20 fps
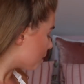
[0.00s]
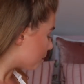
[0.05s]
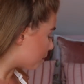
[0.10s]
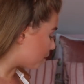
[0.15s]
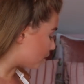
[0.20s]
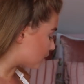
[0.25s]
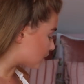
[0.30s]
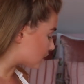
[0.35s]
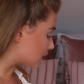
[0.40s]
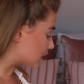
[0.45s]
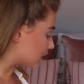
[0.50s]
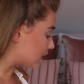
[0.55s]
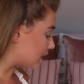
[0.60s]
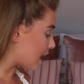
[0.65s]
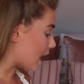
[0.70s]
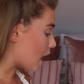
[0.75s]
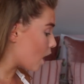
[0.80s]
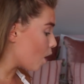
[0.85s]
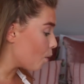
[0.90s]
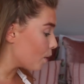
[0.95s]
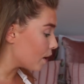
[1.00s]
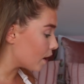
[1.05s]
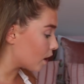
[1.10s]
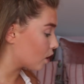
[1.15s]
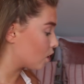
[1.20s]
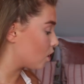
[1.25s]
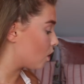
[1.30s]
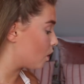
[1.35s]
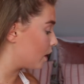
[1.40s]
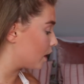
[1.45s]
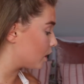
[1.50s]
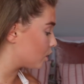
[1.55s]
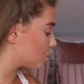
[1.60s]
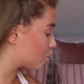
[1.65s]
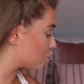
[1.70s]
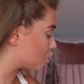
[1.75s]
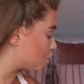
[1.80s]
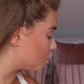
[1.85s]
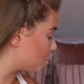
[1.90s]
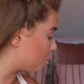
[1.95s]
But now we are going
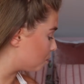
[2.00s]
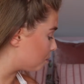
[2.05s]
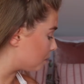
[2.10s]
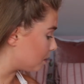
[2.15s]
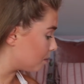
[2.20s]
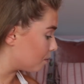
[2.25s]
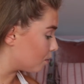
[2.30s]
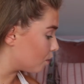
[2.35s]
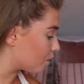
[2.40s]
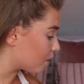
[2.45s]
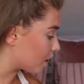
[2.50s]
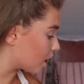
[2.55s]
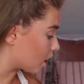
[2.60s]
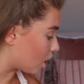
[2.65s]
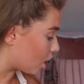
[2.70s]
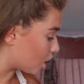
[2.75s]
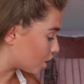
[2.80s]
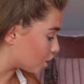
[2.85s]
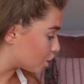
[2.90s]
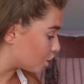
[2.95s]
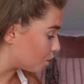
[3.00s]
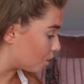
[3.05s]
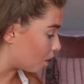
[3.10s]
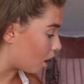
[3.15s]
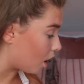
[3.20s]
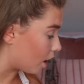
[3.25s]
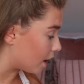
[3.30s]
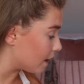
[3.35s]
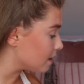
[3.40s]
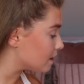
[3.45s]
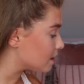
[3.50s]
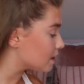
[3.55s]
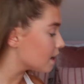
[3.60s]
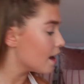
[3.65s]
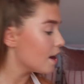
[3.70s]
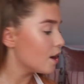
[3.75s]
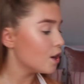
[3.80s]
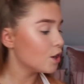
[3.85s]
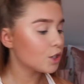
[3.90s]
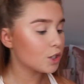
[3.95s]
to be moving on to eyes.
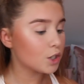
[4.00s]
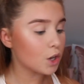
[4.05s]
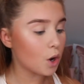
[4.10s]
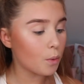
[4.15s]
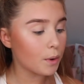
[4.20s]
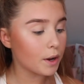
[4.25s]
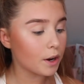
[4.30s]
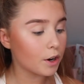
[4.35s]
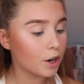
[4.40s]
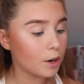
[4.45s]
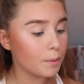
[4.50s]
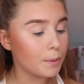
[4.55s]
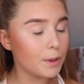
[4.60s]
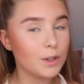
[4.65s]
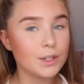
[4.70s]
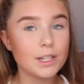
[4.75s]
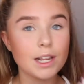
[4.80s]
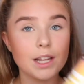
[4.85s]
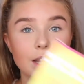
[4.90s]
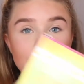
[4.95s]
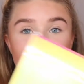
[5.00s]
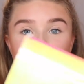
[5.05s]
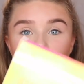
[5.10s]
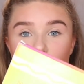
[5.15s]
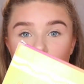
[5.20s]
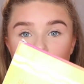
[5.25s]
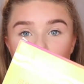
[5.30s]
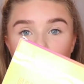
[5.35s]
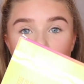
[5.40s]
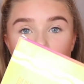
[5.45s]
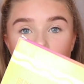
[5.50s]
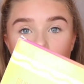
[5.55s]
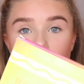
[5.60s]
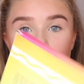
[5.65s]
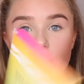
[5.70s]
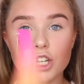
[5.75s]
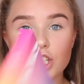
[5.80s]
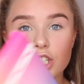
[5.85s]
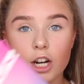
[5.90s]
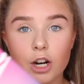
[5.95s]
So we are going to be using the nude
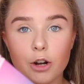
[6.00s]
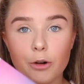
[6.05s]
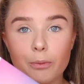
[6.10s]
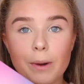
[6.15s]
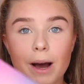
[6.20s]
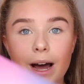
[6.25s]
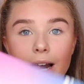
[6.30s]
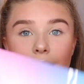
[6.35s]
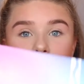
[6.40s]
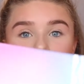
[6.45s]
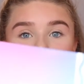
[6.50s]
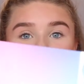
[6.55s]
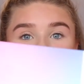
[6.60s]
eyeshadow palette.